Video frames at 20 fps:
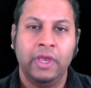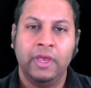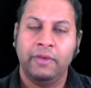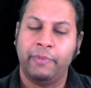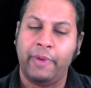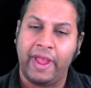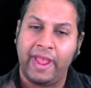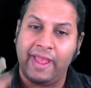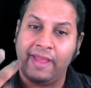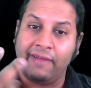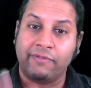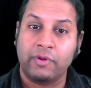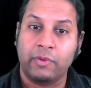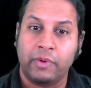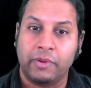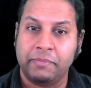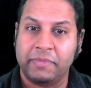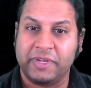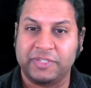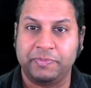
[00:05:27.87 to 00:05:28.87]
where
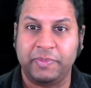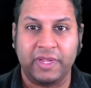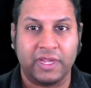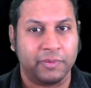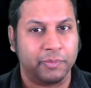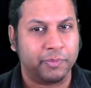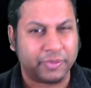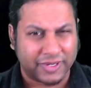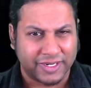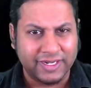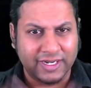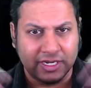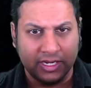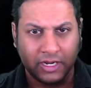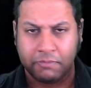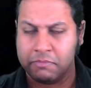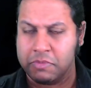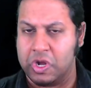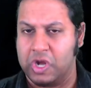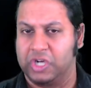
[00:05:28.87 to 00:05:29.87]
everyone must be completely
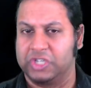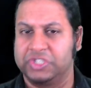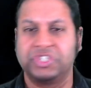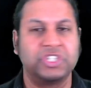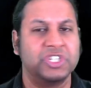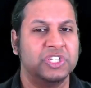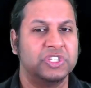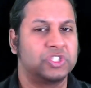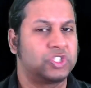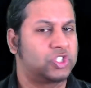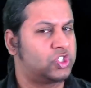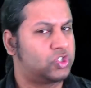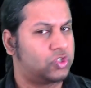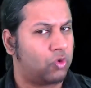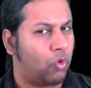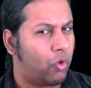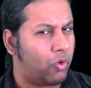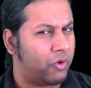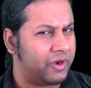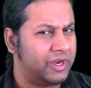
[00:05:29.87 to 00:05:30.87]
immersed in the
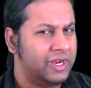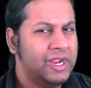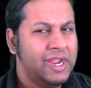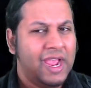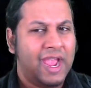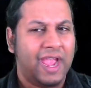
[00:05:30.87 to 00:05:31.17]
story